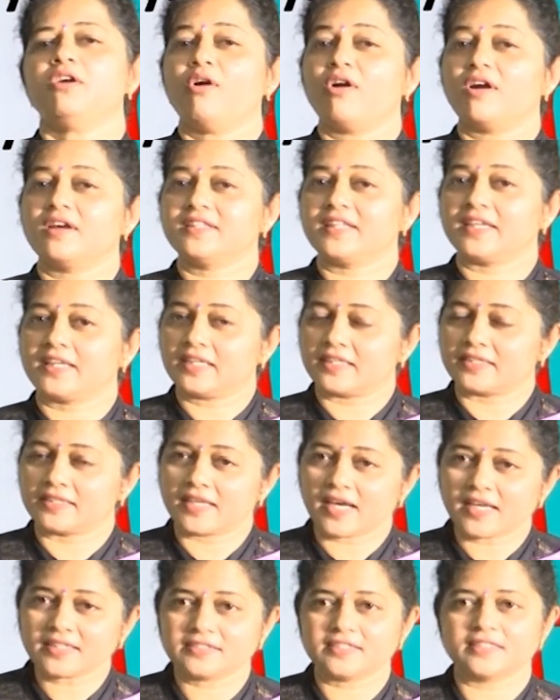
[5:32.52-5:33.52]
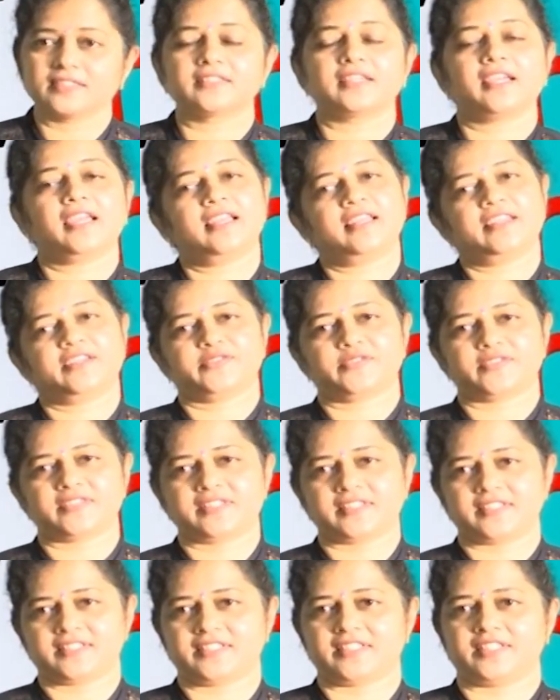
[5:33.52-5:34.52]
or they conduct
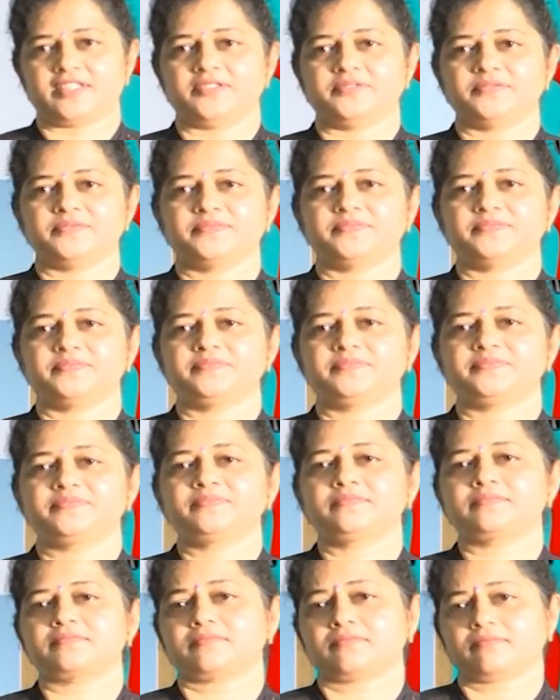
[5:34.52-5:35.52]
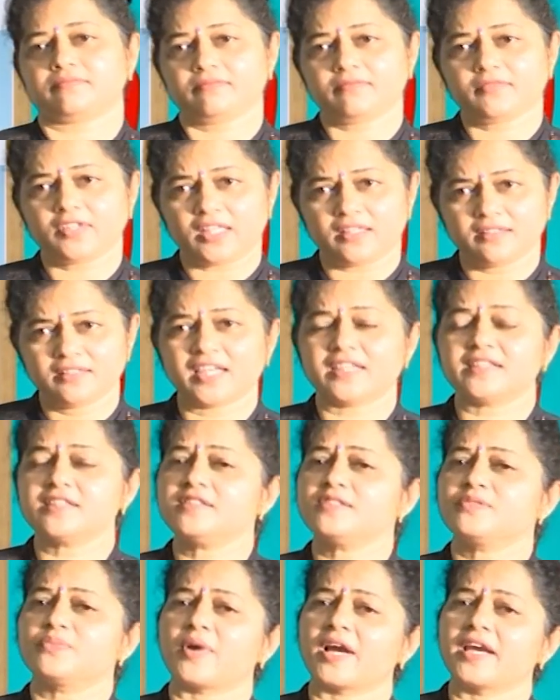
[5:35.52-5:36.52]
electricity. That
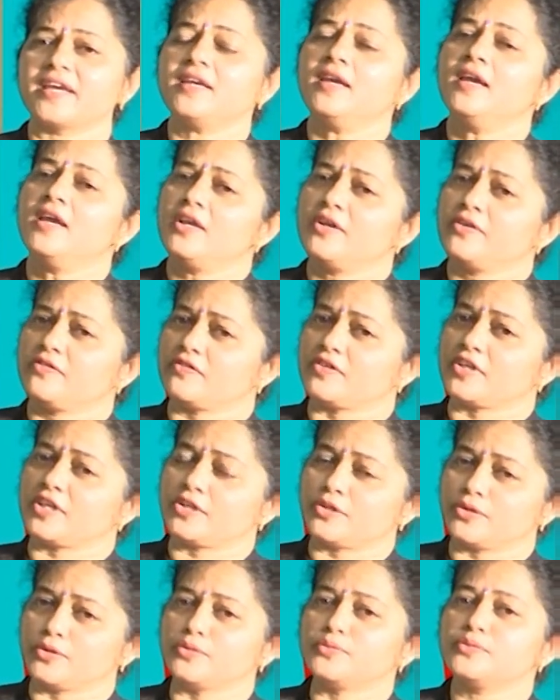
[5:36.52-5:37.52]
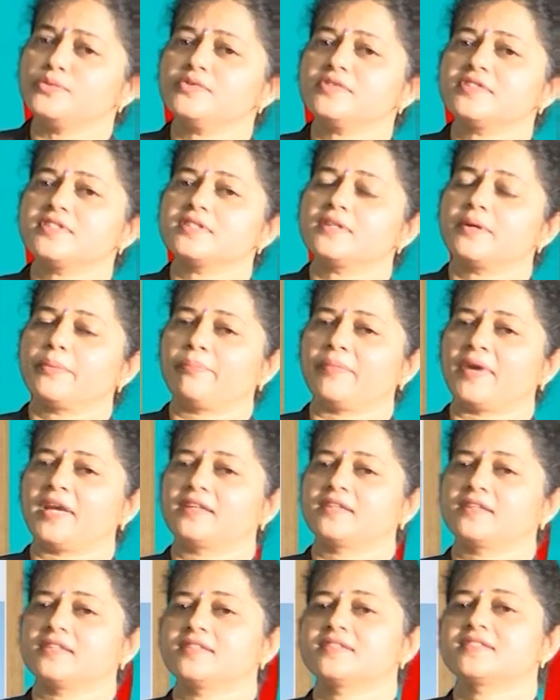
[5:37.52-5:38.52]
is why we use
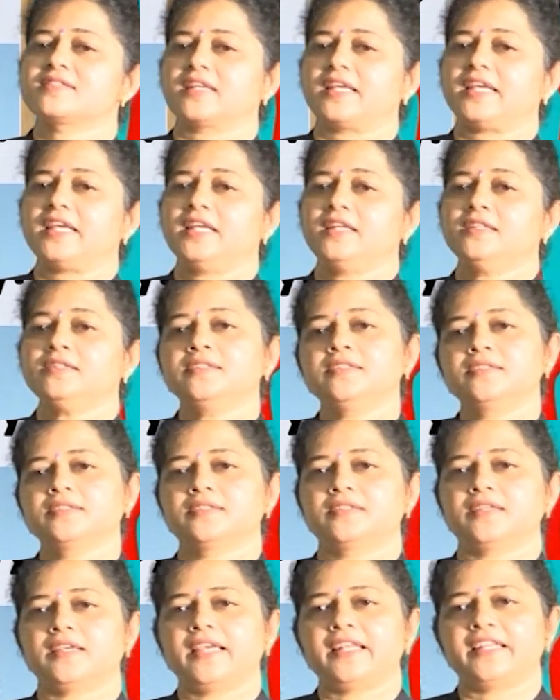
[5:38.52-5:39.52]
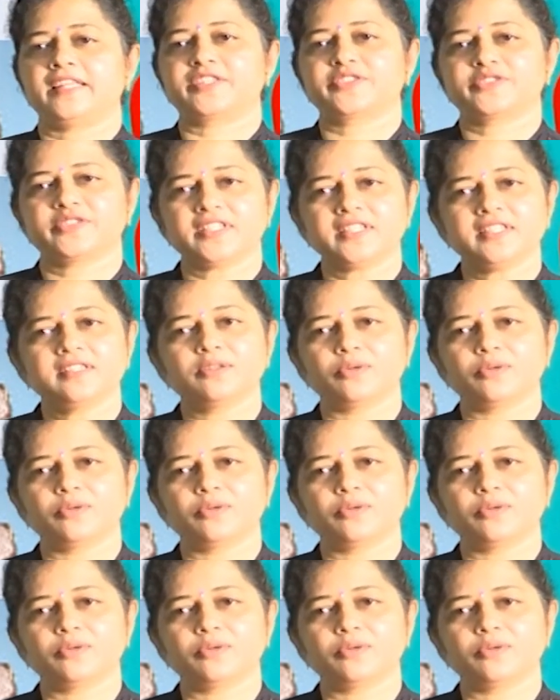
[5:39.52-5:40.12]
metals in electric